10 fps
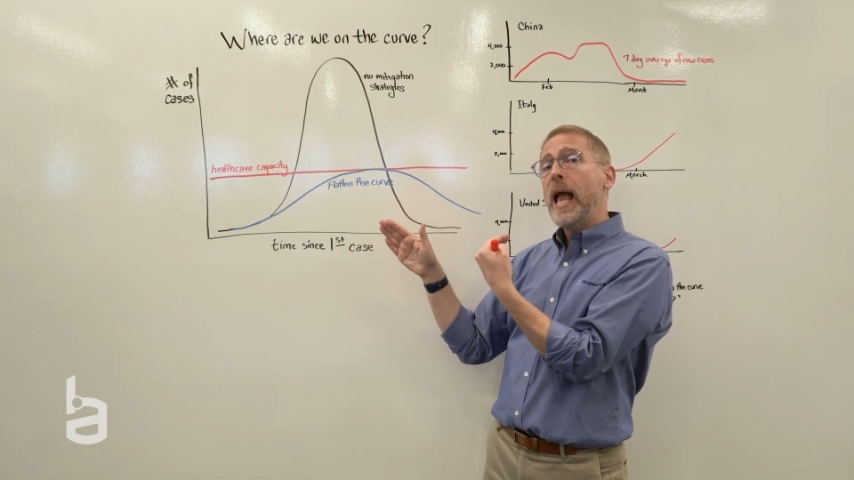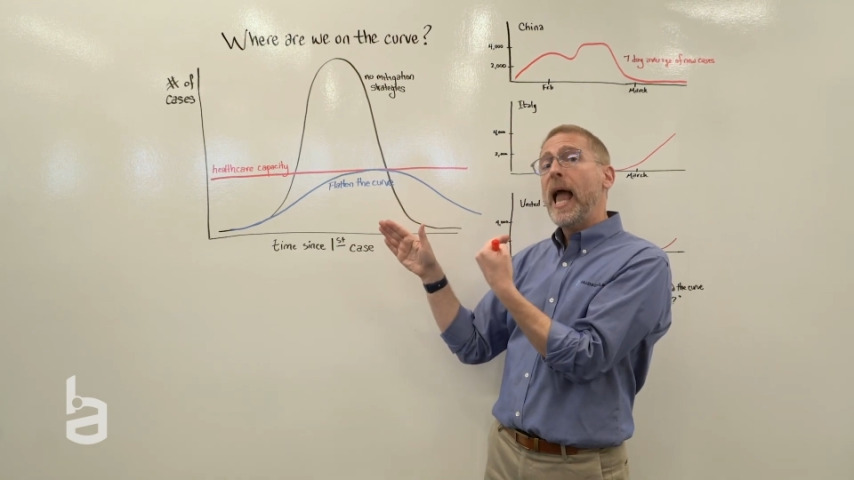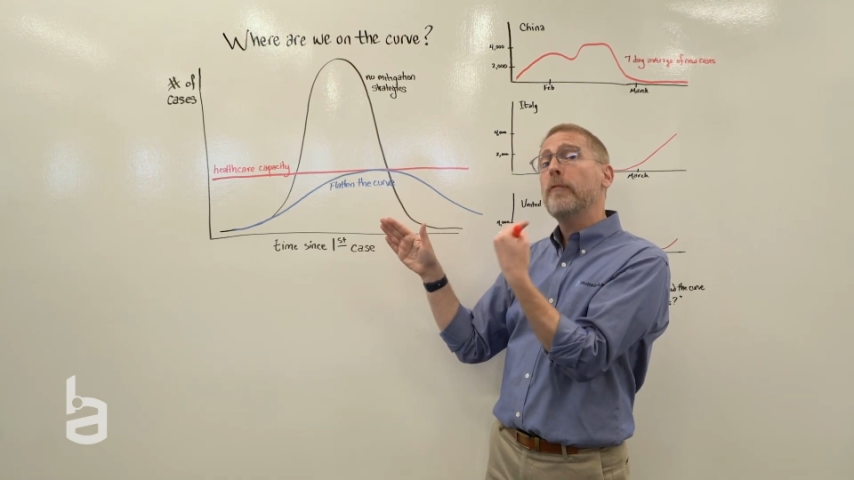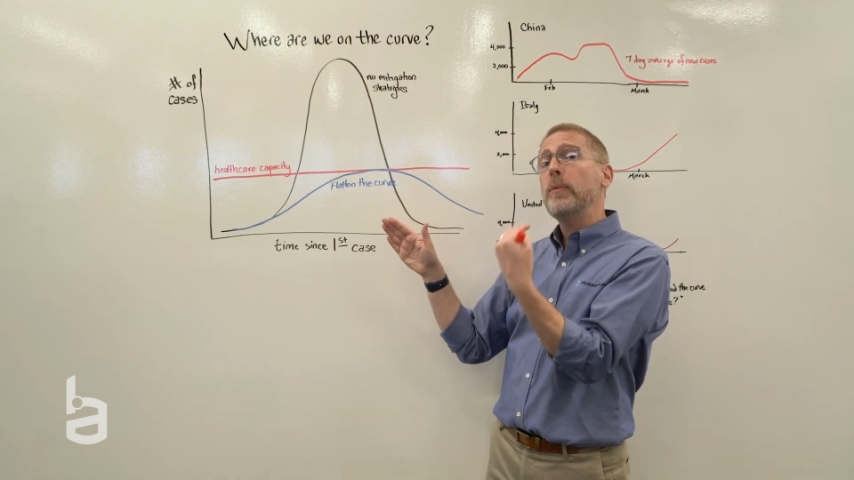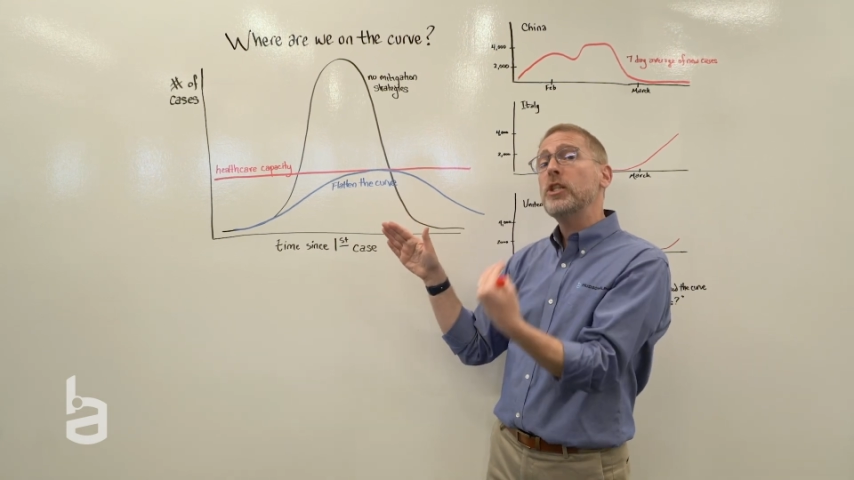
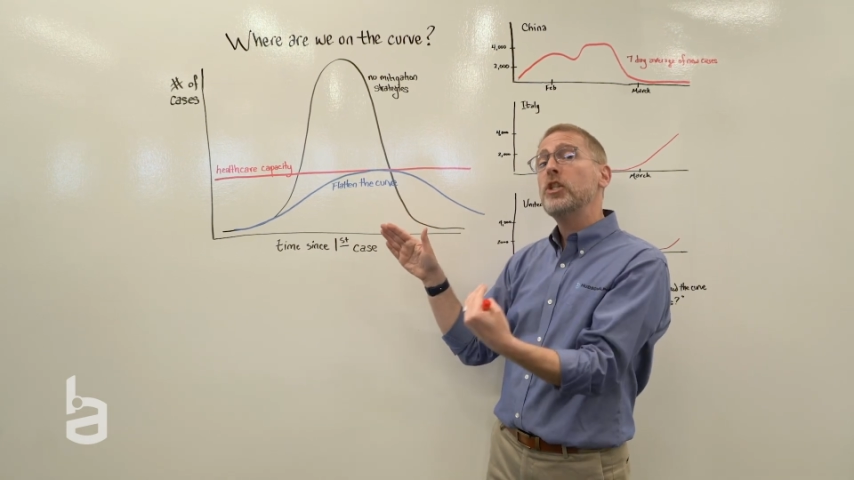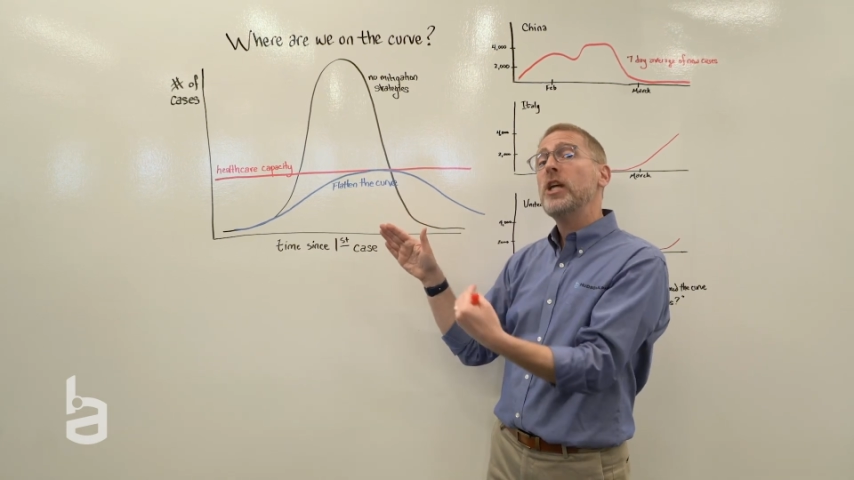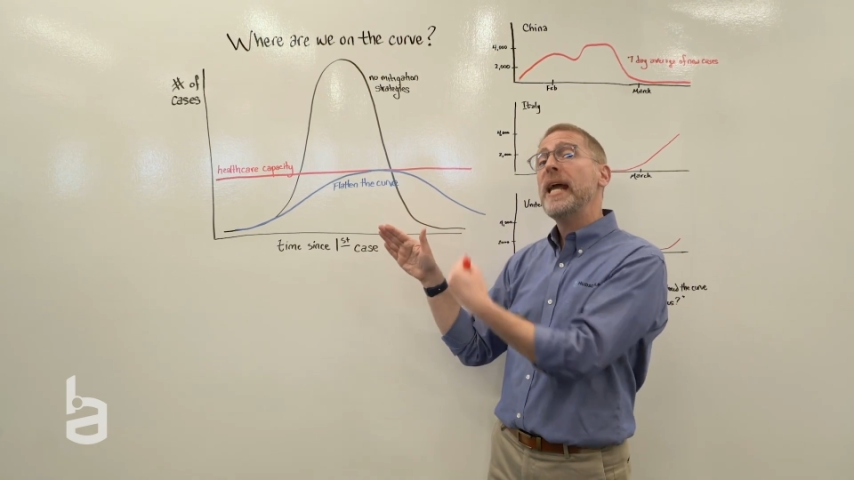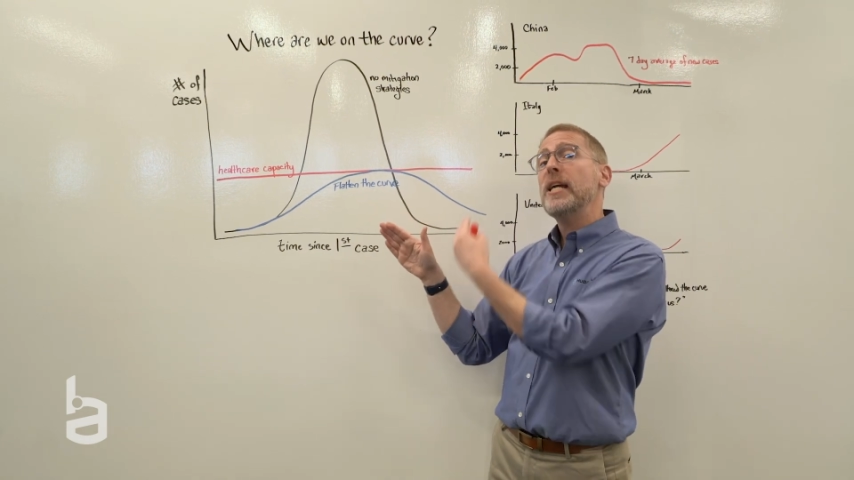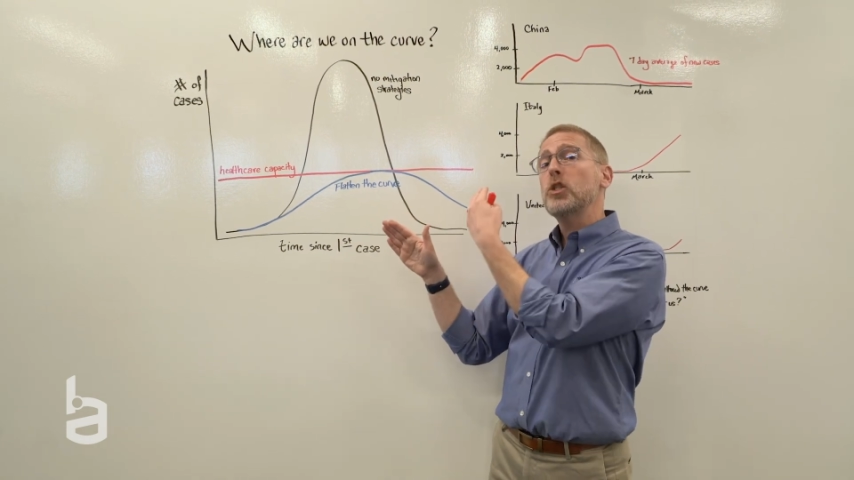have we
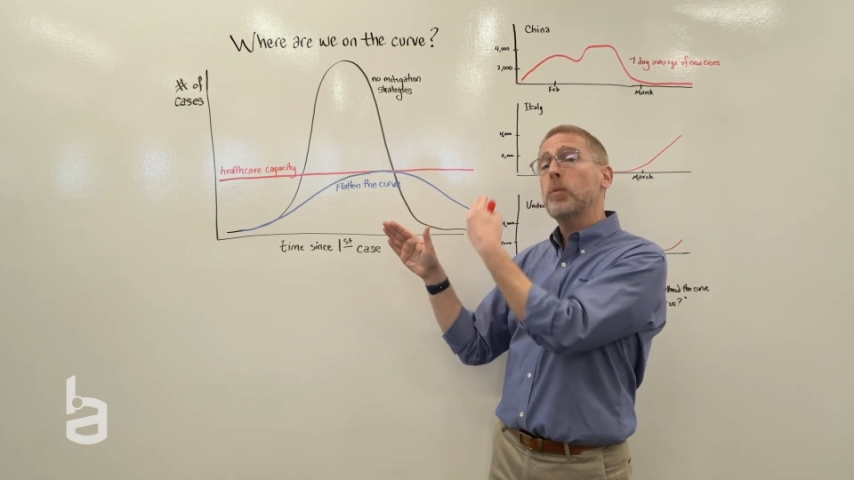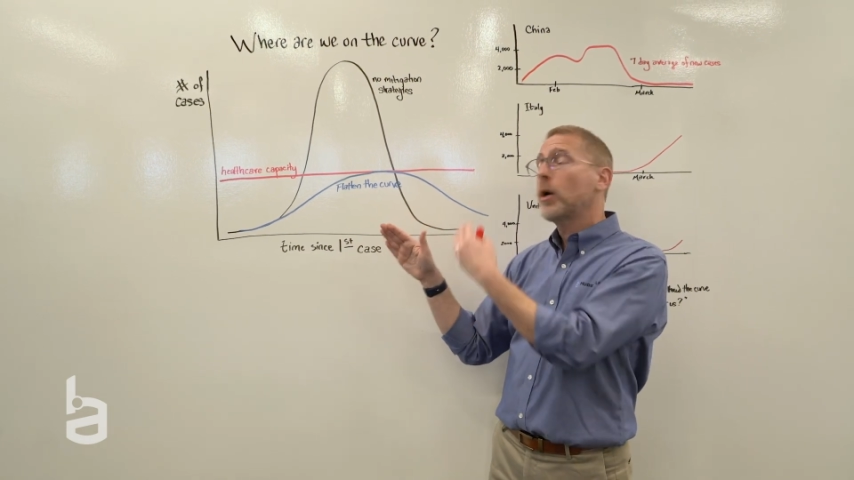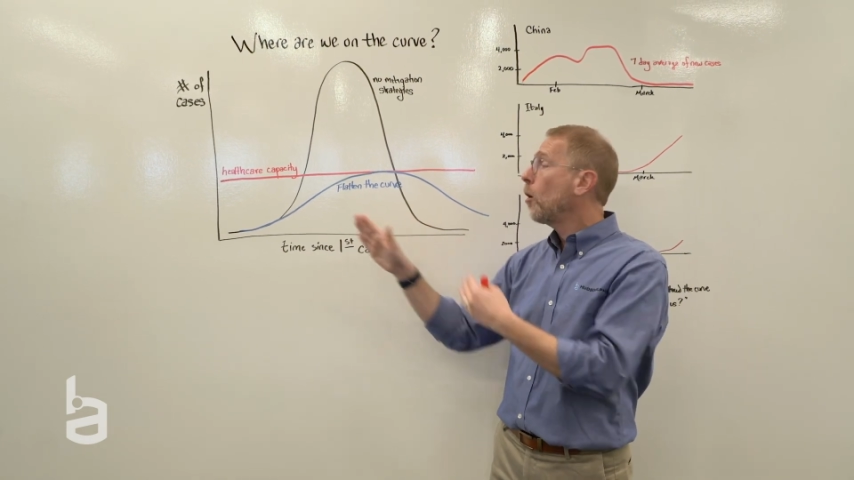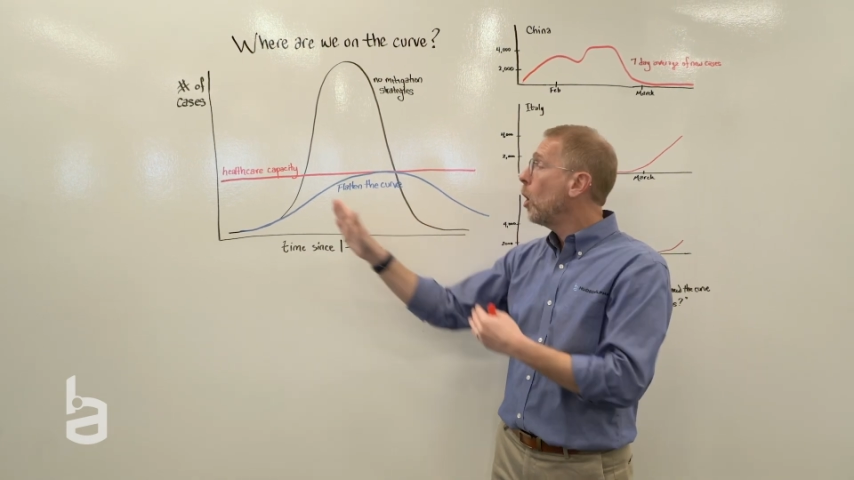changed what our